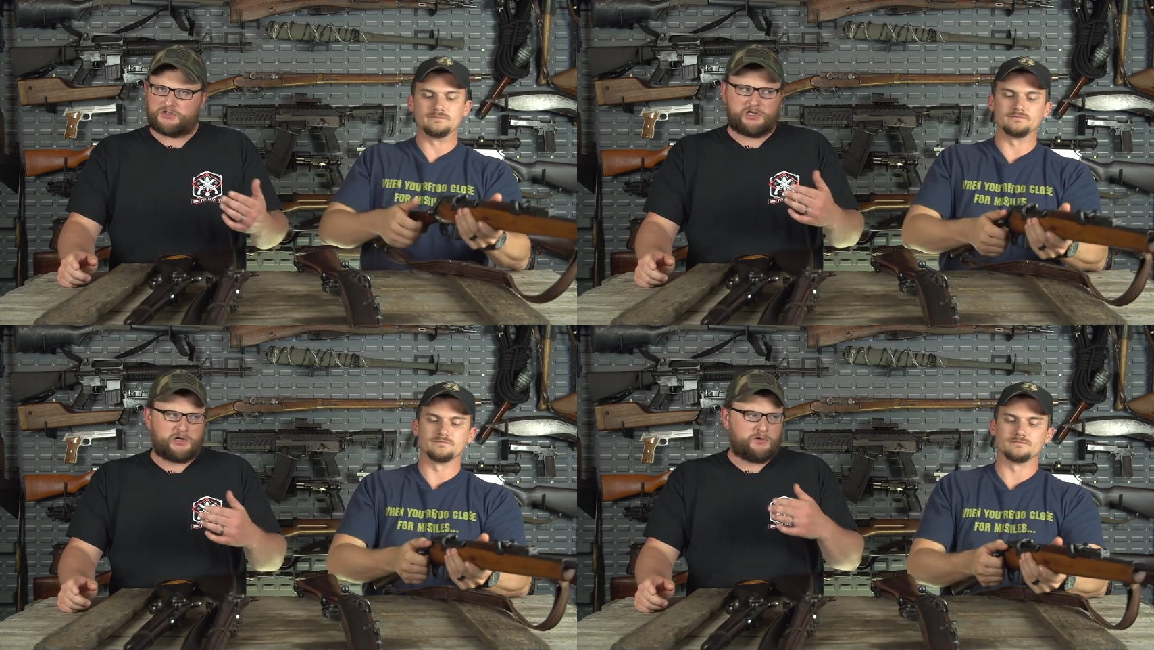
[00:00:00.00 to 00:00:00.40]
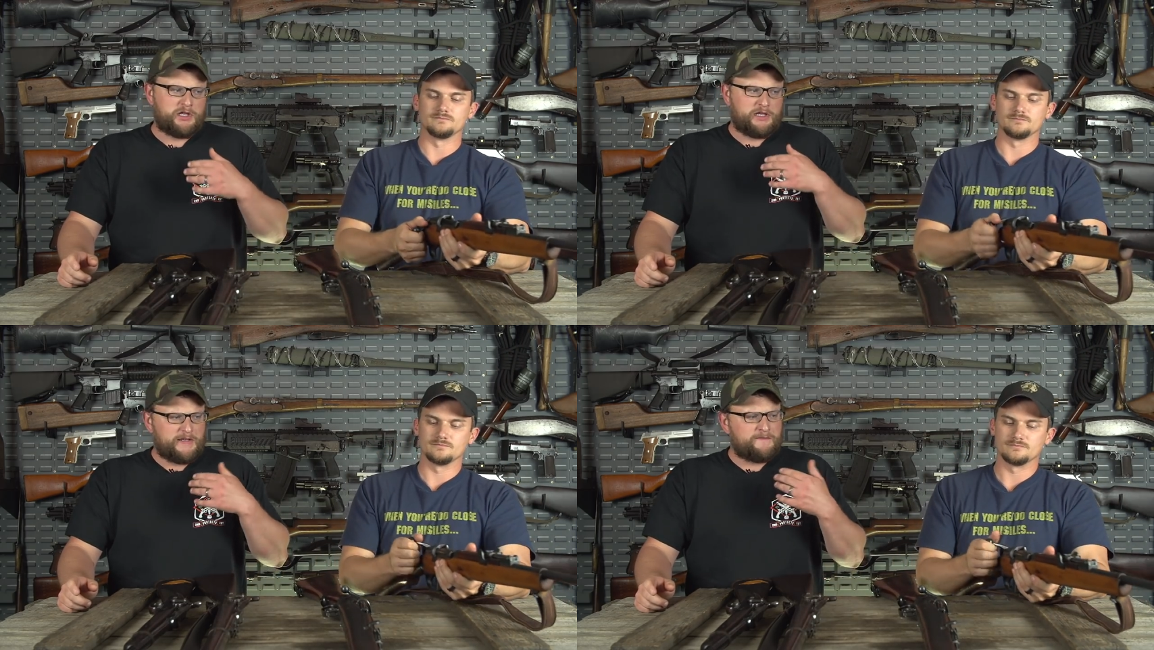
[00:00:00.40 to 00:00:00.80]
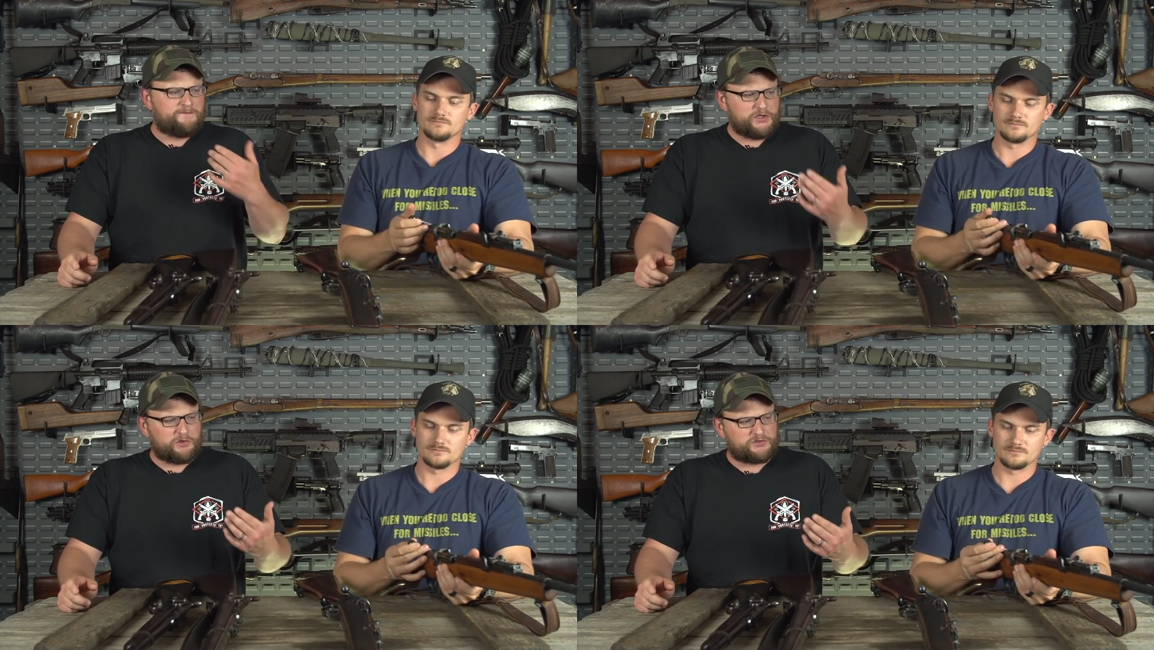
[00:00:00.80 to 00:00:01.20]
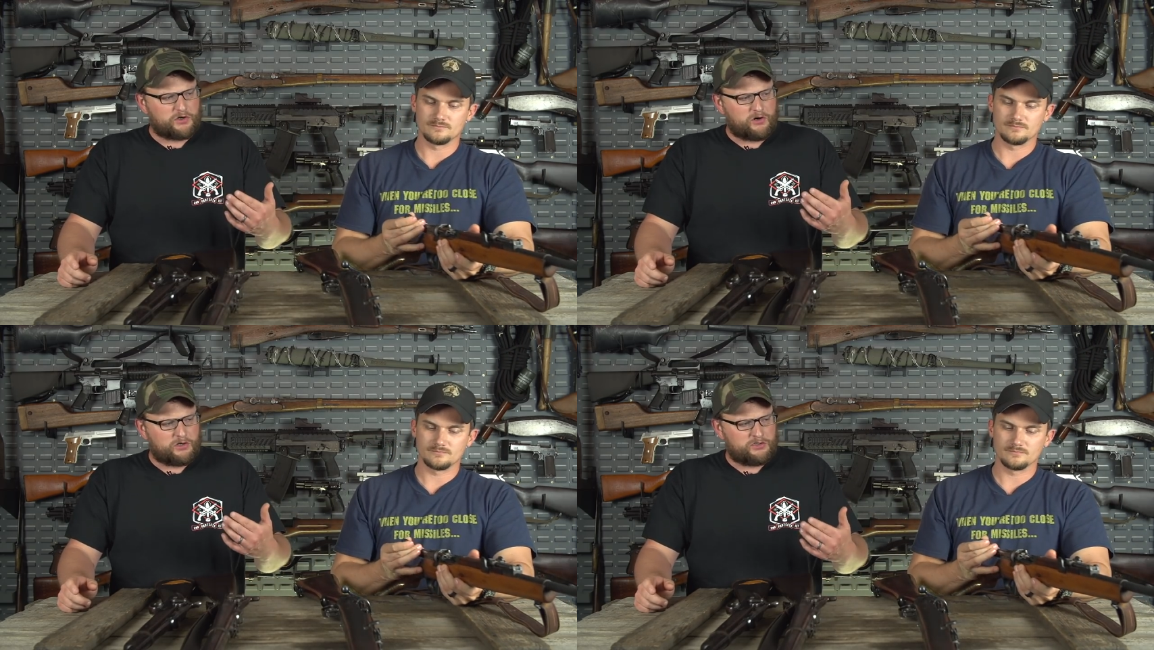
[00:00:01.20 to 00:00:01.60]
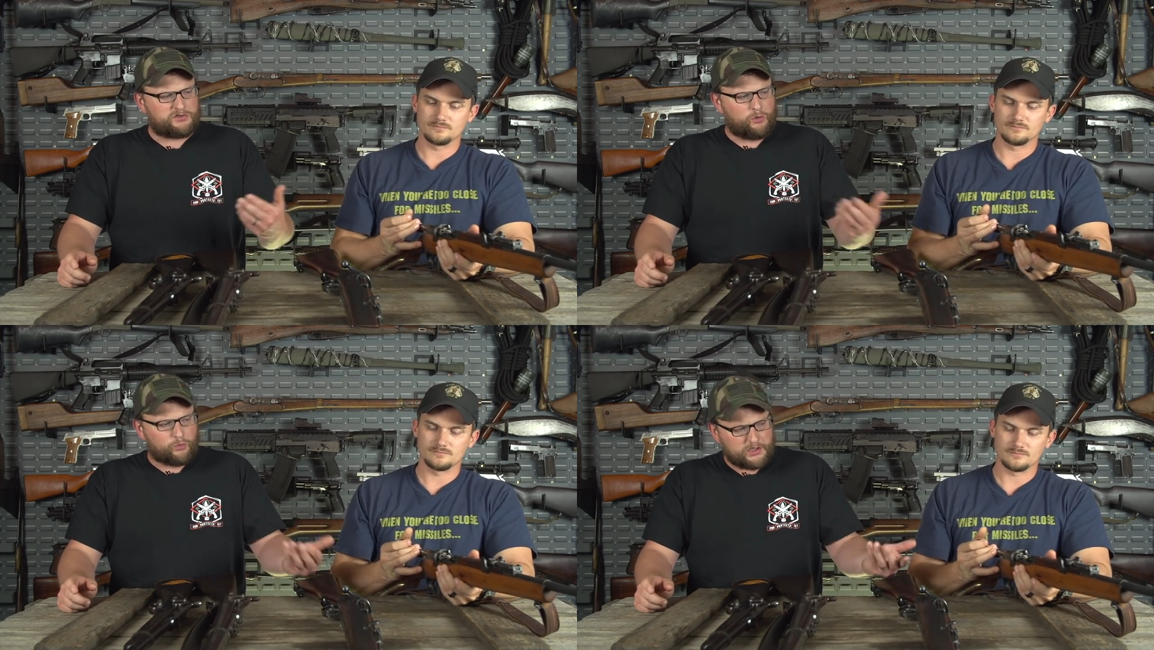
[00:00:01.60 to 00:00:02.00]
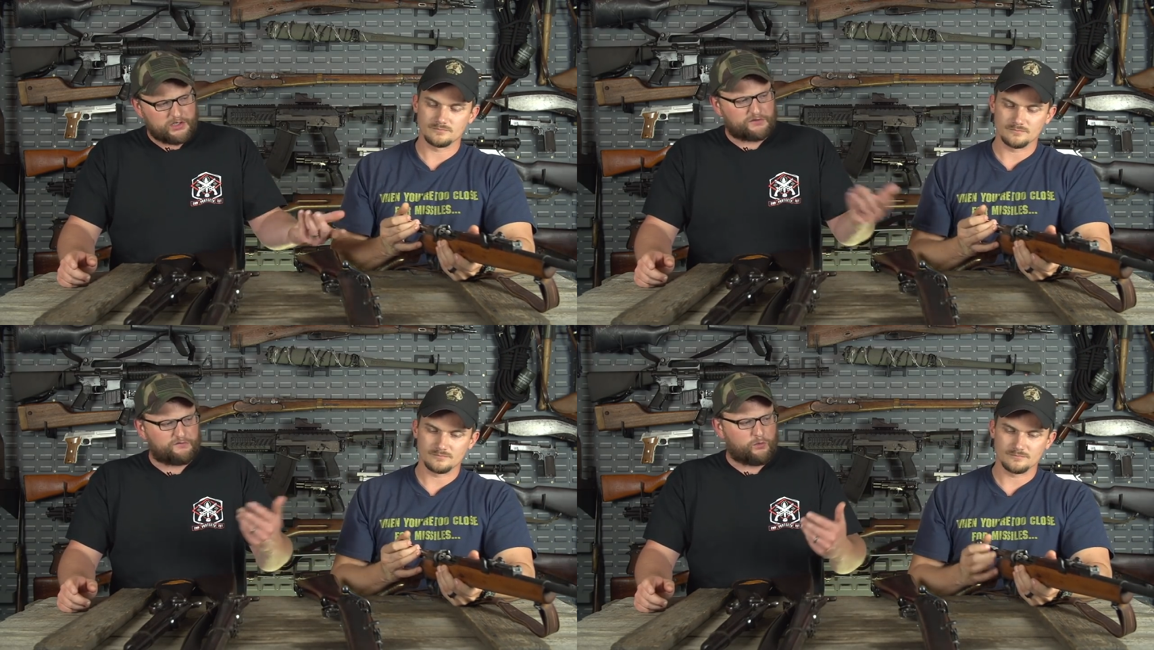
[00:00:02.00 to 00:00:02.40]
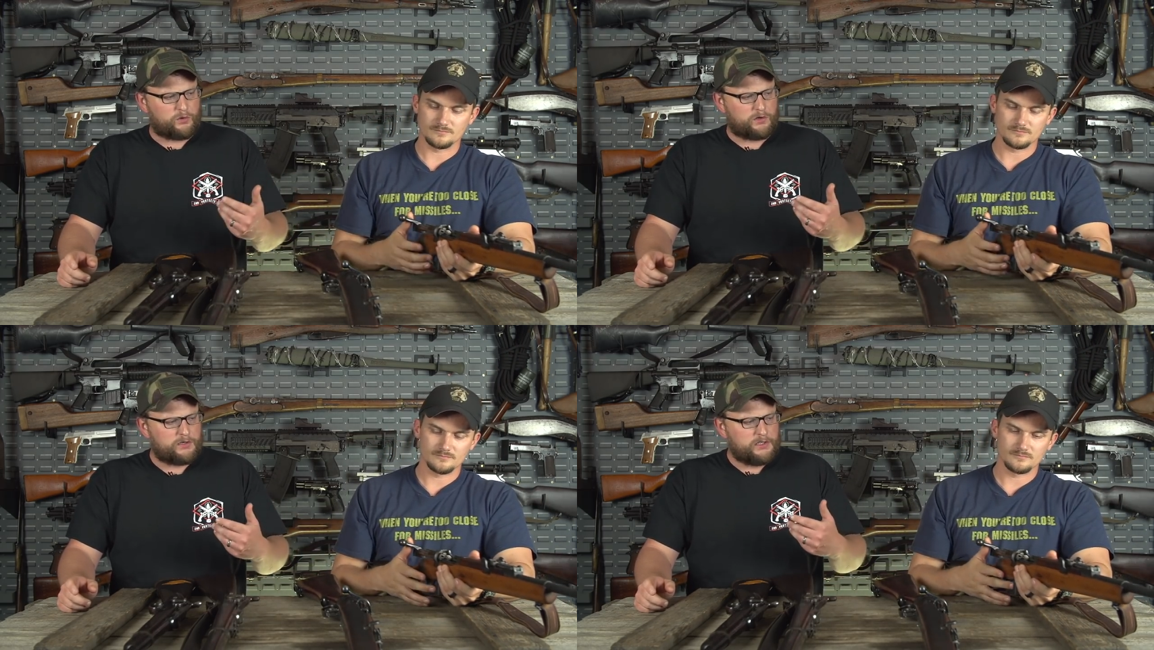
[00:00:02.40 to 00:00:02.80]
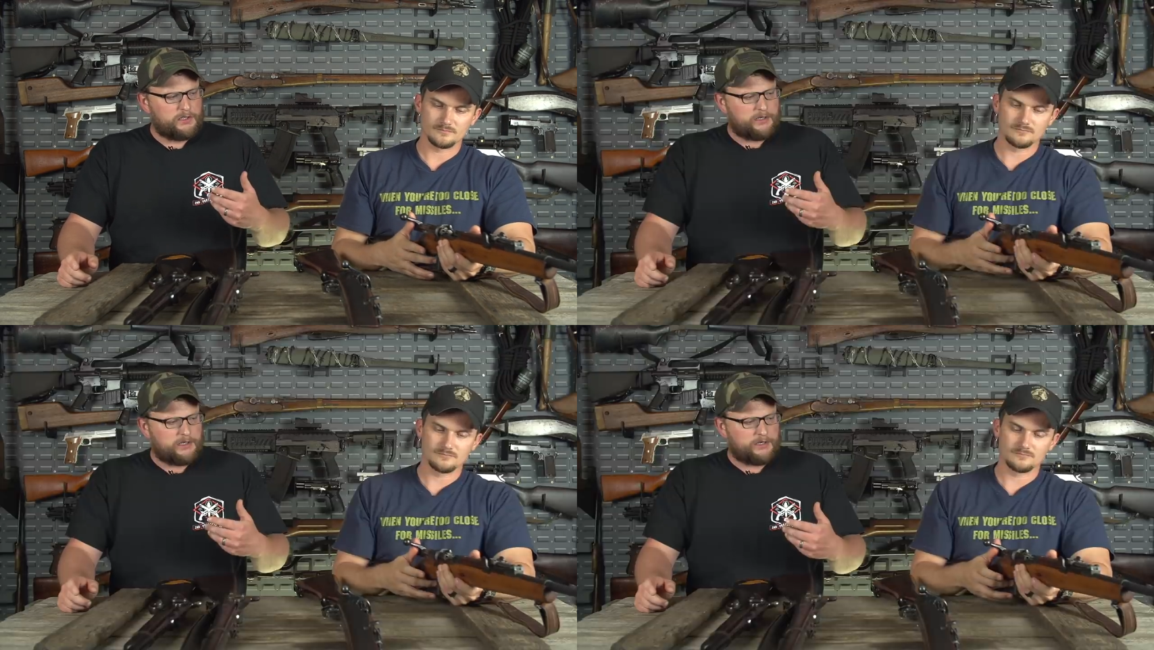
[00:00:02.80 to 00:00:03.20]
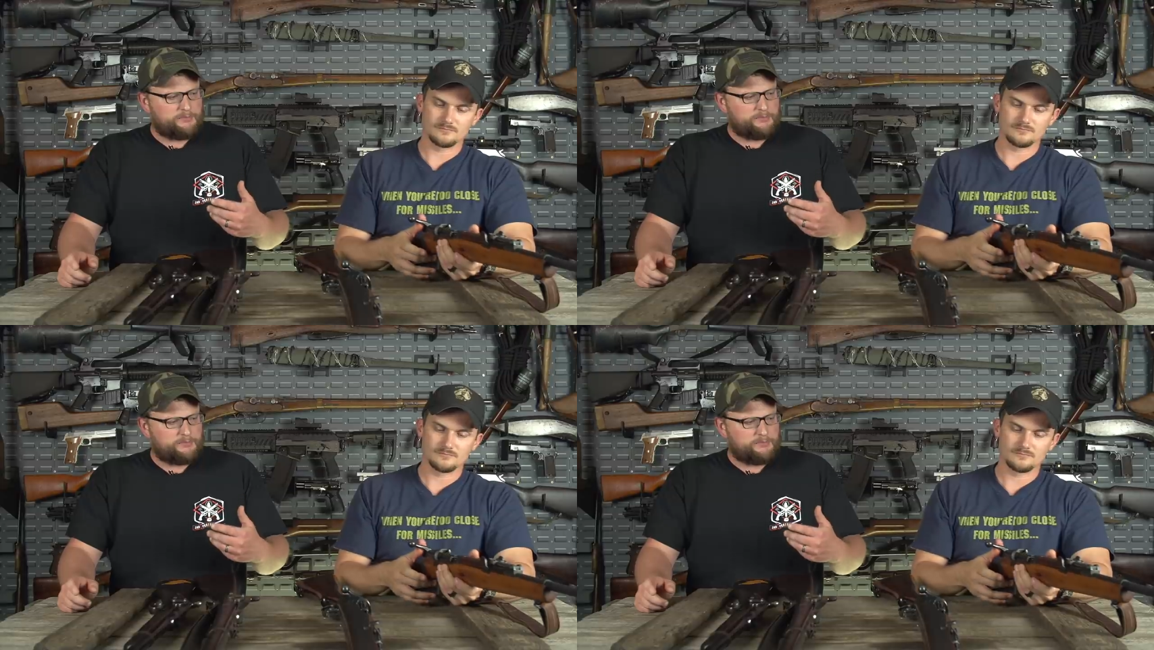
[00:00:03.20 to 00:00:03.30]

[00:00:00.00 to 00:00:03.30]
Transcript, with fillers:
Speaker 1: You know, Enfields are notorious for uh,